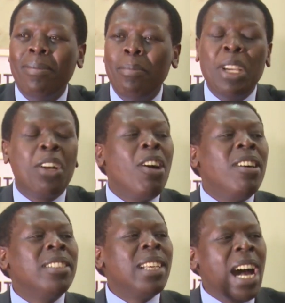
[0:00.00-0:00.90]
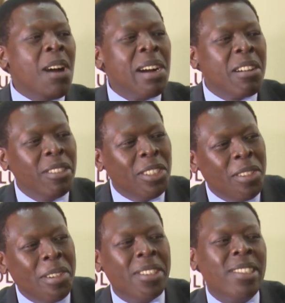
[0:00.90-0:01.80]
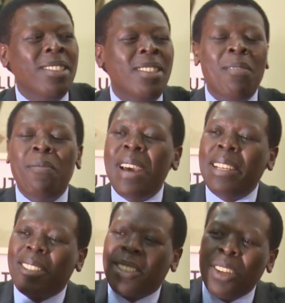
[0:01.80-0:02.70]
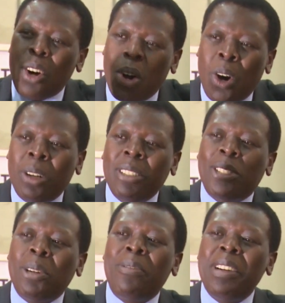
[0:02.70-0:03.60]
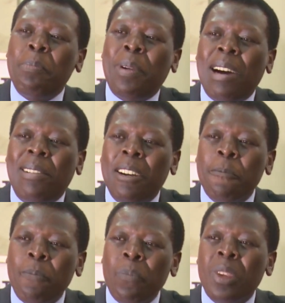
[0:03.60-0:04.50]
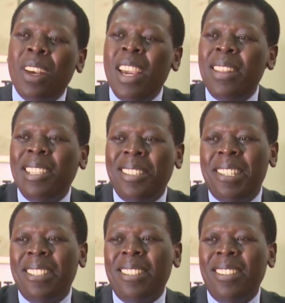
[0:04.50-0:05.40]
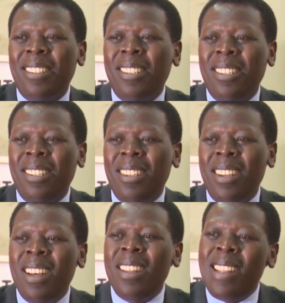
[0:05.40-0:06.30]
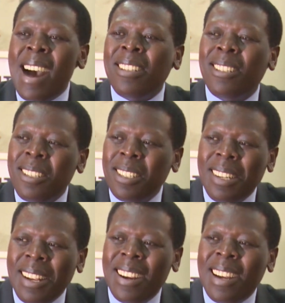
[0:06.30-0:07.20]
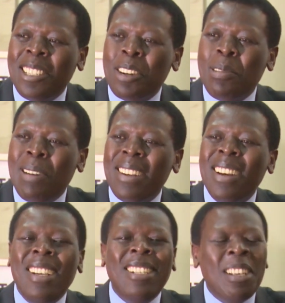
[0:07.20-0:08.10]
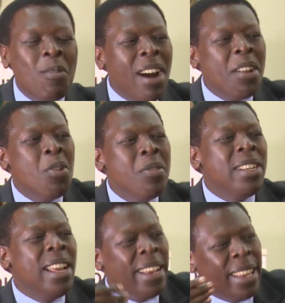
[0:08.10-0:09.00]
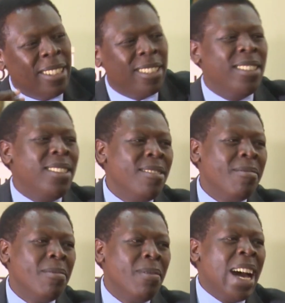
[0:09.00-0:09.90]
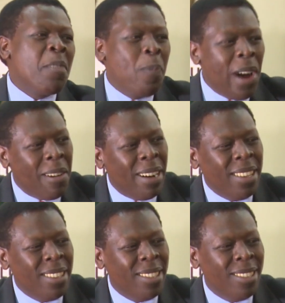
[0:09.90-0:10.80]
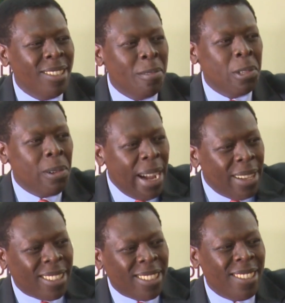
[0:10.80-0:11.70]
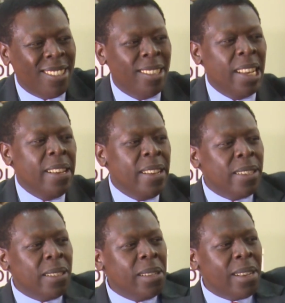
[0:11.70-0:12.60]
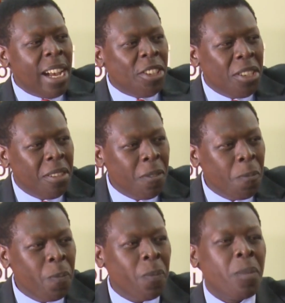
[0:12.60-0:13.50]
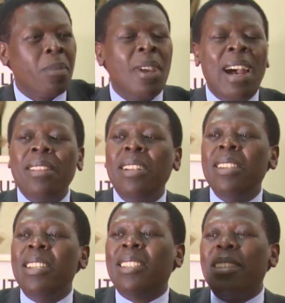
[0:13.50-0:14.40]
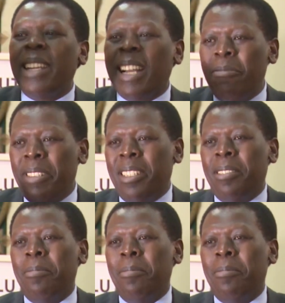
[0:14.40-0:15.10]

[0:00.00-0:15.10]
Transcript: Because our Constitution vests all sovereign power in the citizen. That citizen, under Article 1, is the one who delegates that power to us, the leaders of the national and the leaders of the county.